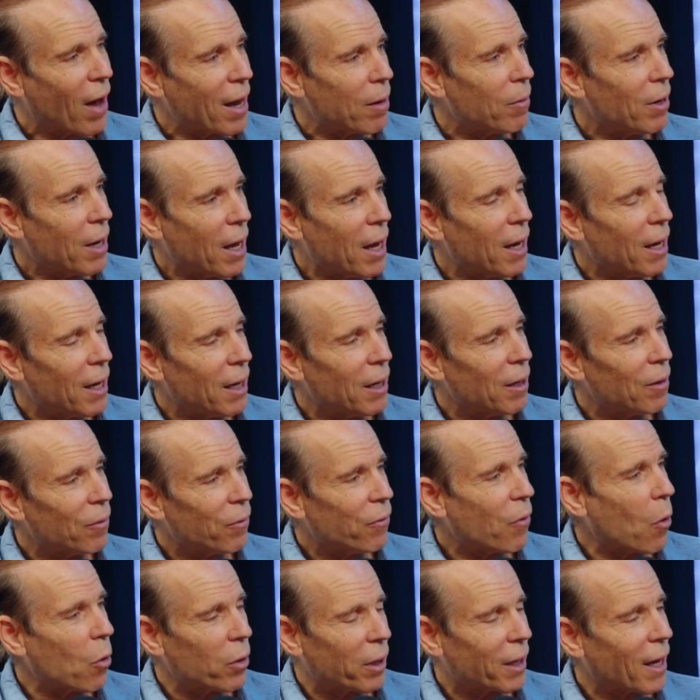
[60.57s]
Vitamin A,
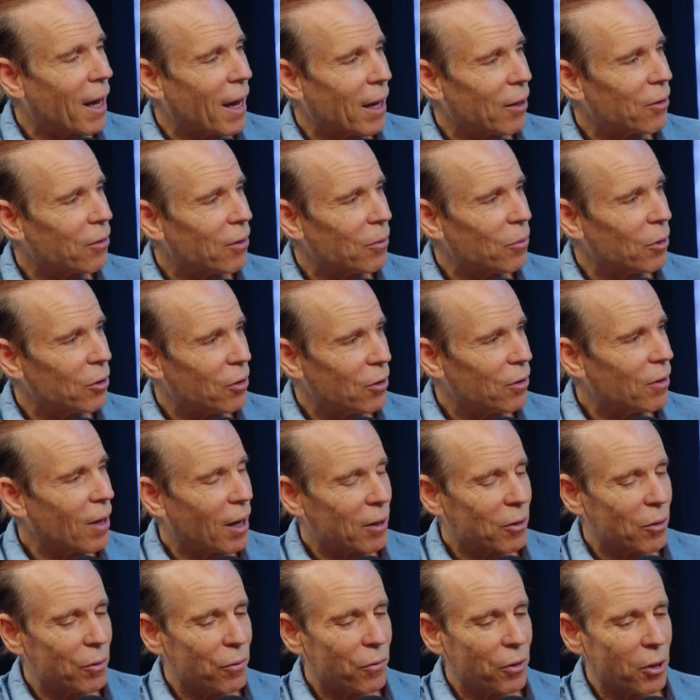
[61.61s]
folic acid, which is
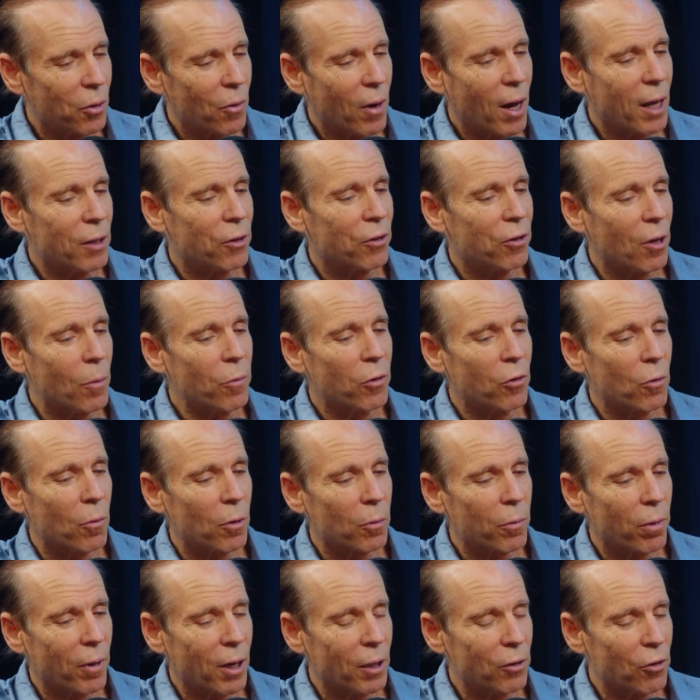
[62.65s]
not good for you. And some soy
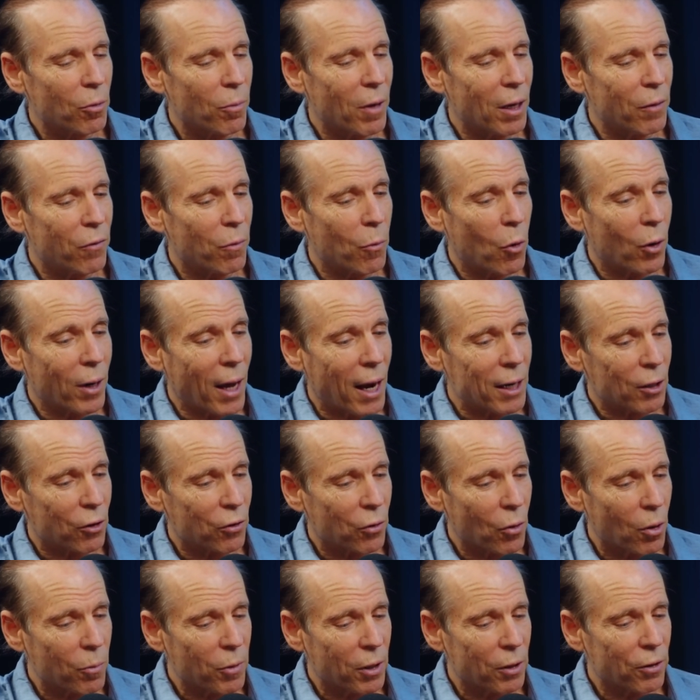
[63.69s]
milk brands are made from organic
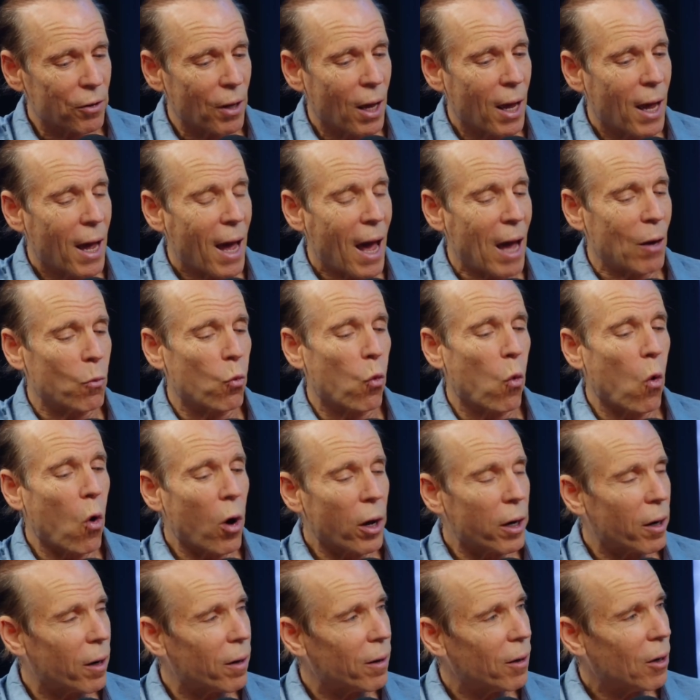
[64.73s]
soybeans and
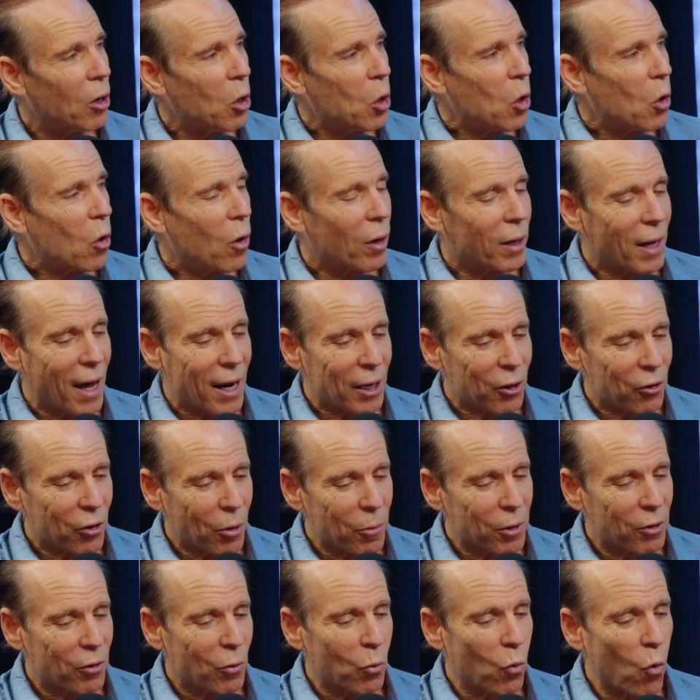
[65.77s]
water. Organic
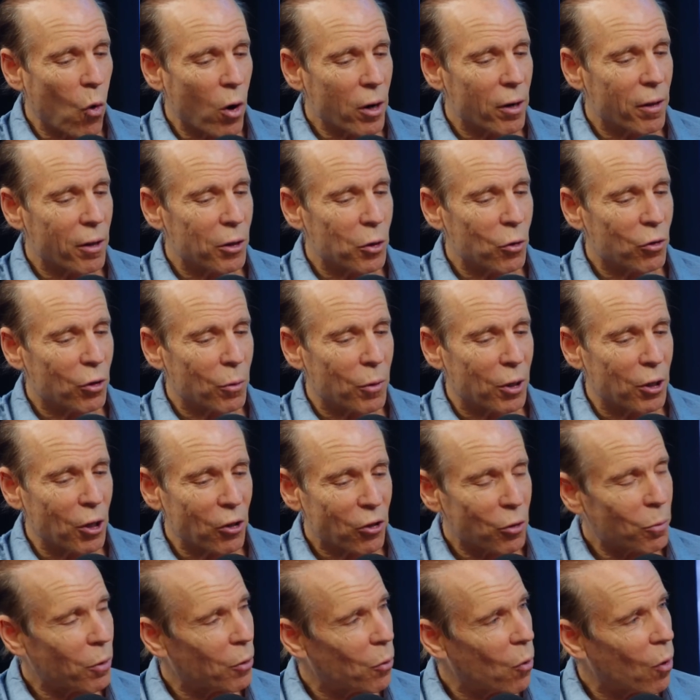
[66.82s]
soybeans and water, they're using
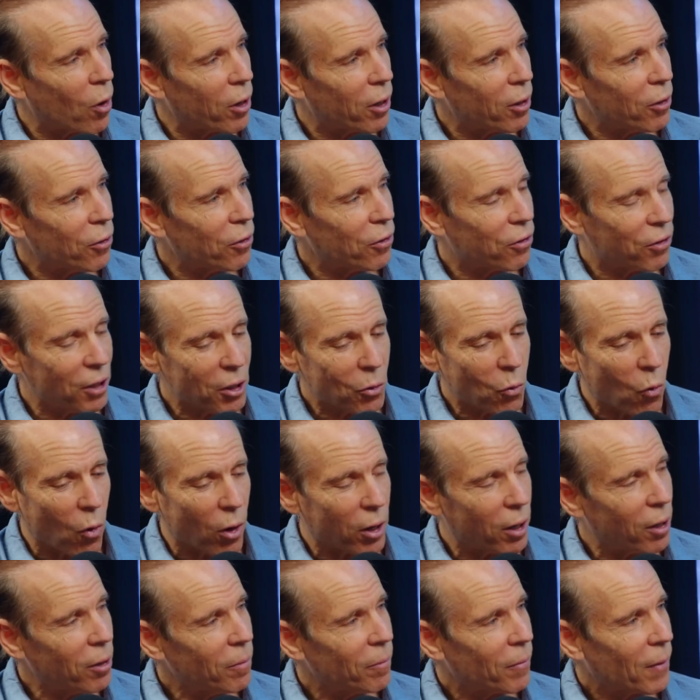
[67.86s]
municipal water, sink
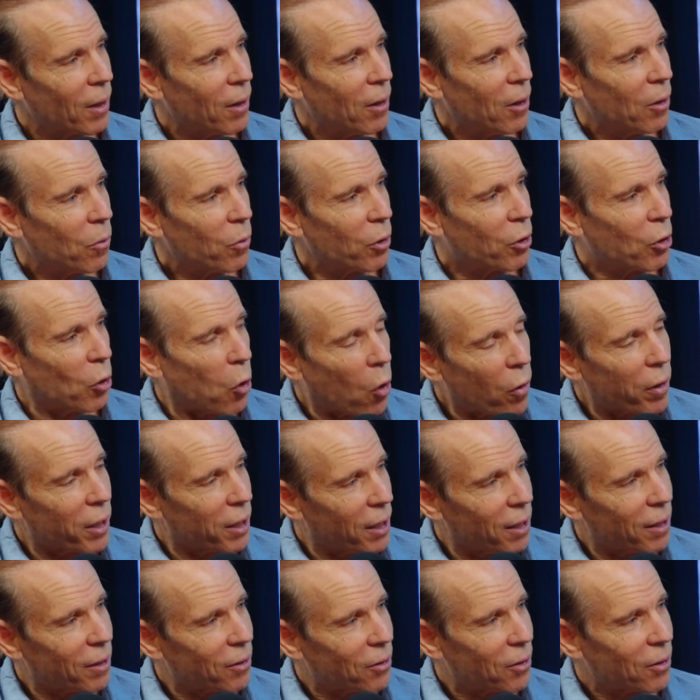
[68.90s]
water, with
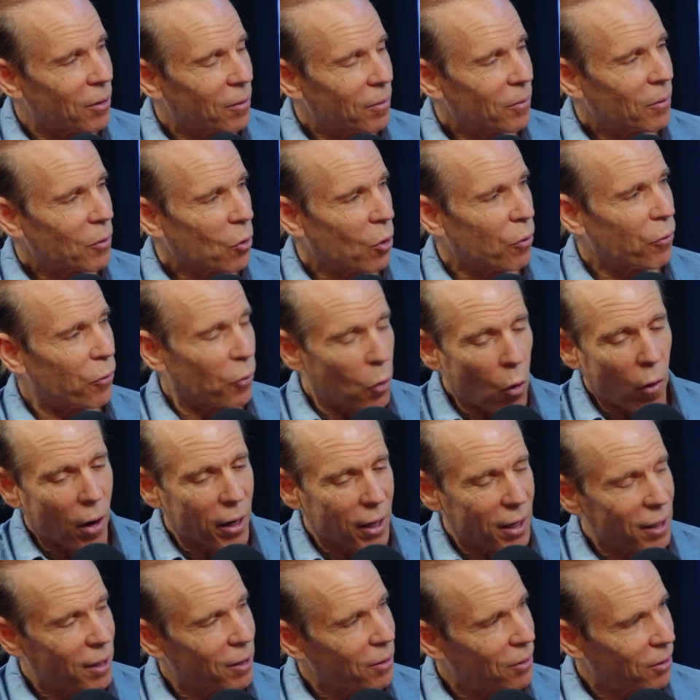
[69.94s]
chlorine in it, or
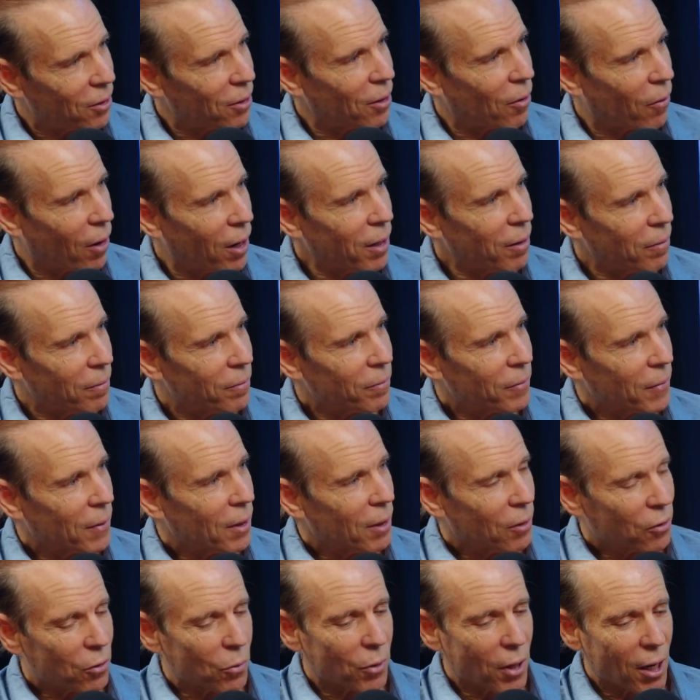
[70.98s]
fluoride in it, you know, right?
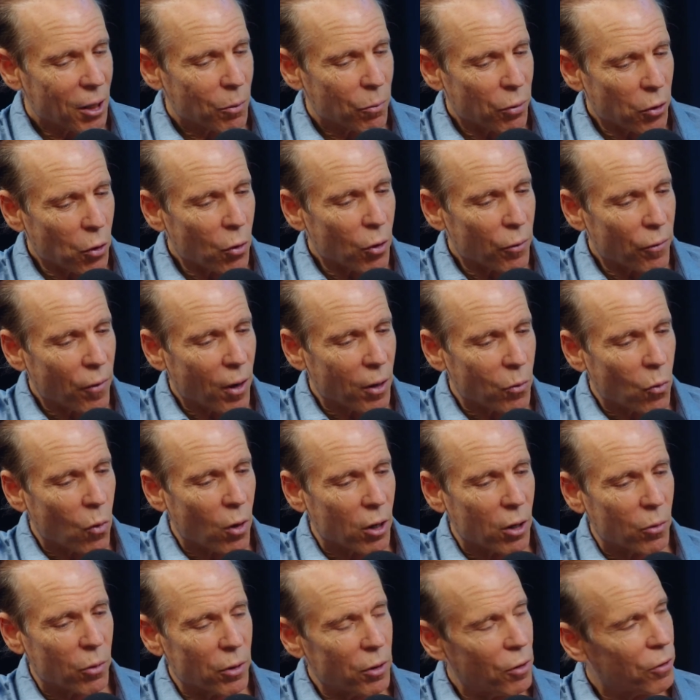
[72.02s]
Right. So we're getting purified
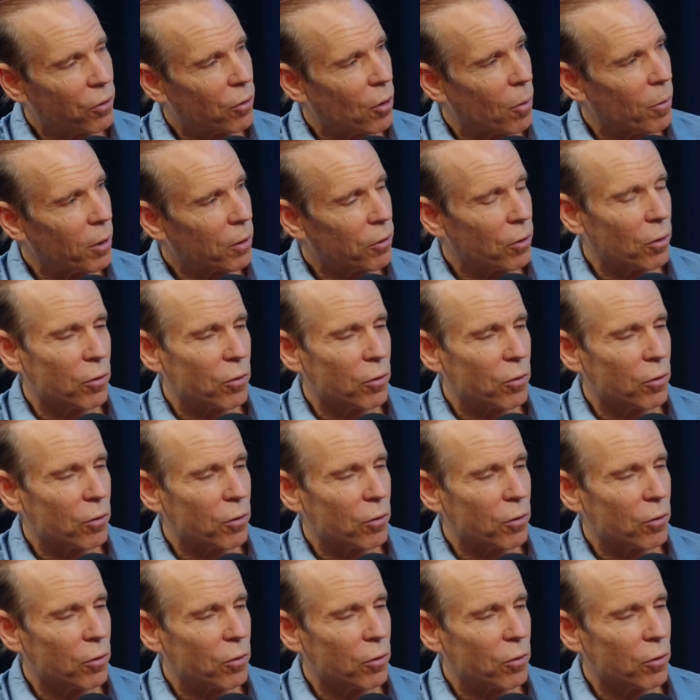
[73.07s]
water with the soy milk.